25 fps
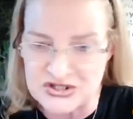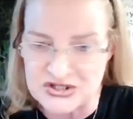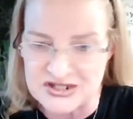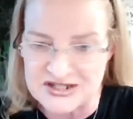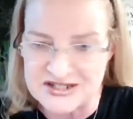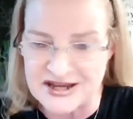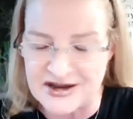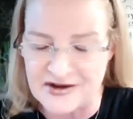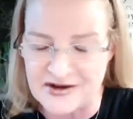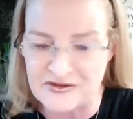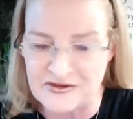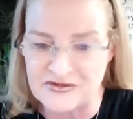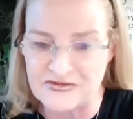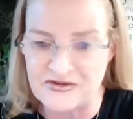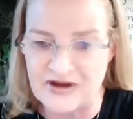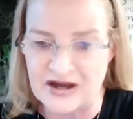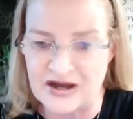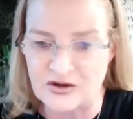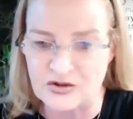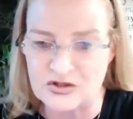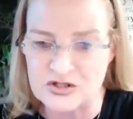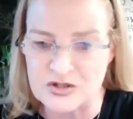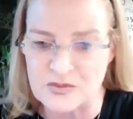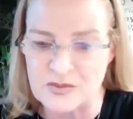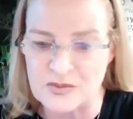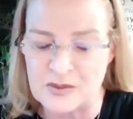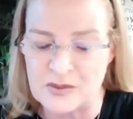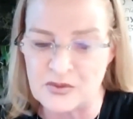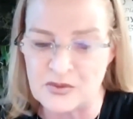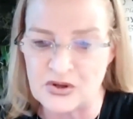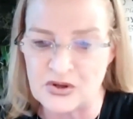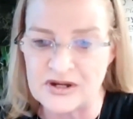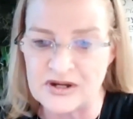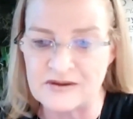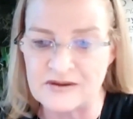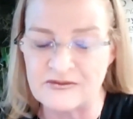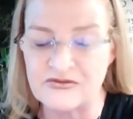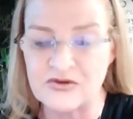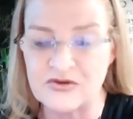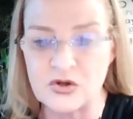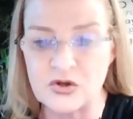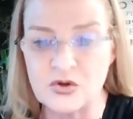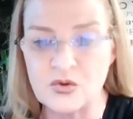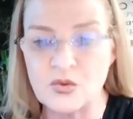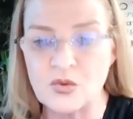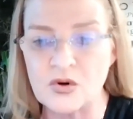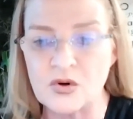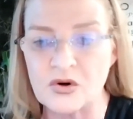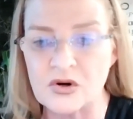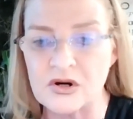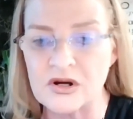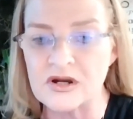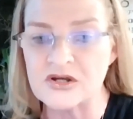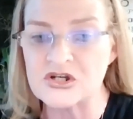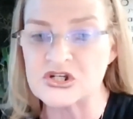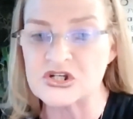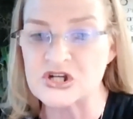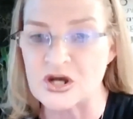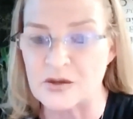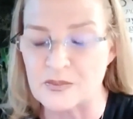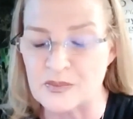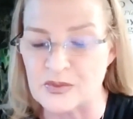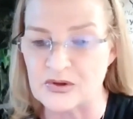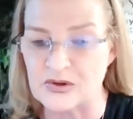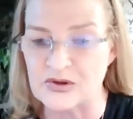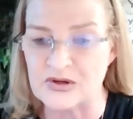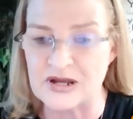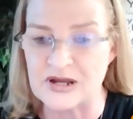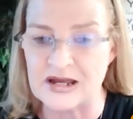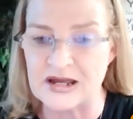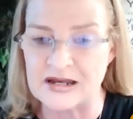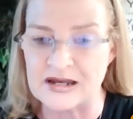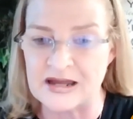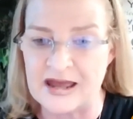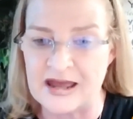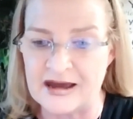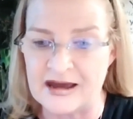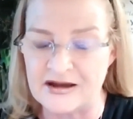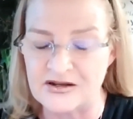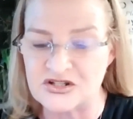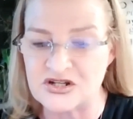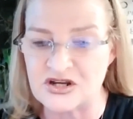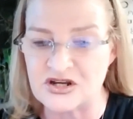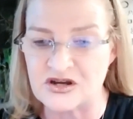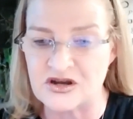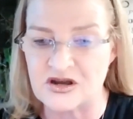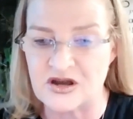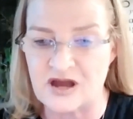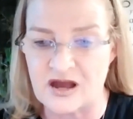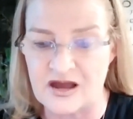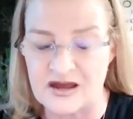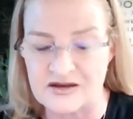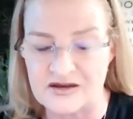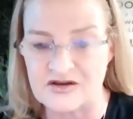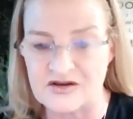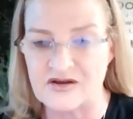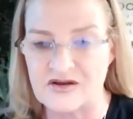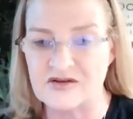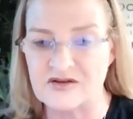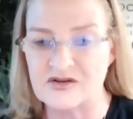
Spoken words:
this to every faculty member, if you were a shepherd and had to get